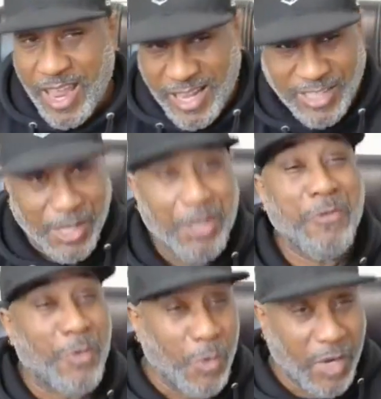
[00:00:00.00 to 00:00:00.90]
And he's
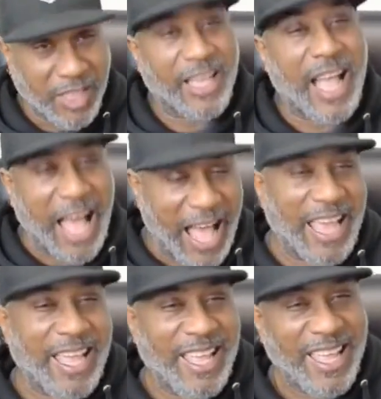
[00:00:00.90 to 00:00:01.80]
interviewing the
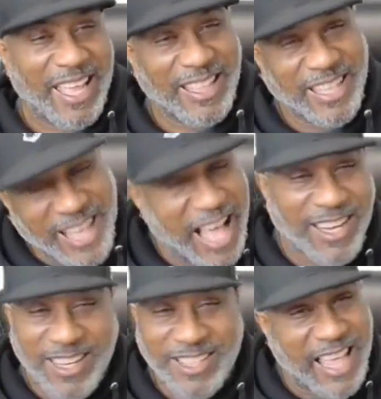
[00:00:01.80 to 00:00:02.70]
guy and the
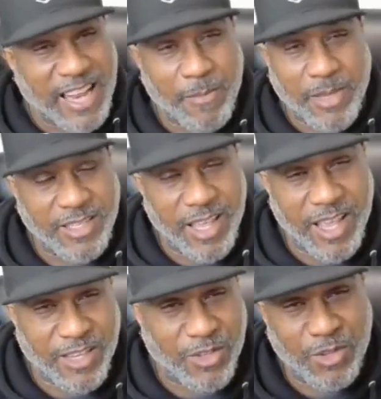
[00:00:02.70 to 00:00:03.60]
guy looks at him and
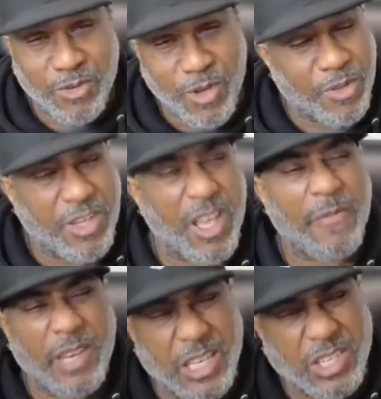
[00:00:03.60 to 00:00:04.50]
says, Do you know the
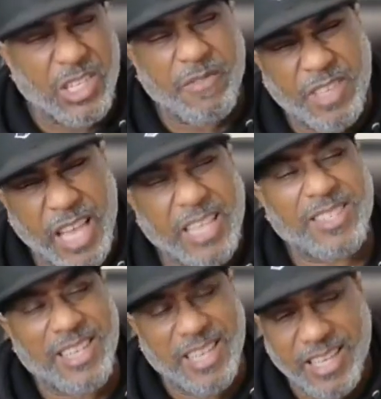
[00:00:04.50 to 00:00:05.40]
definition of
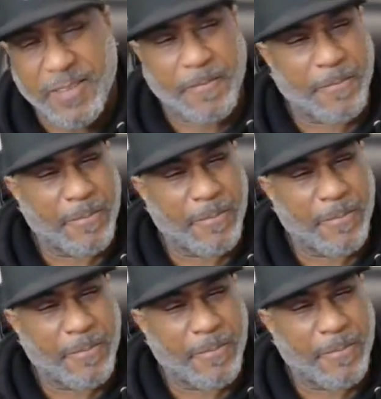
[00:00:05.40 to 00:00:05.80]
destiny?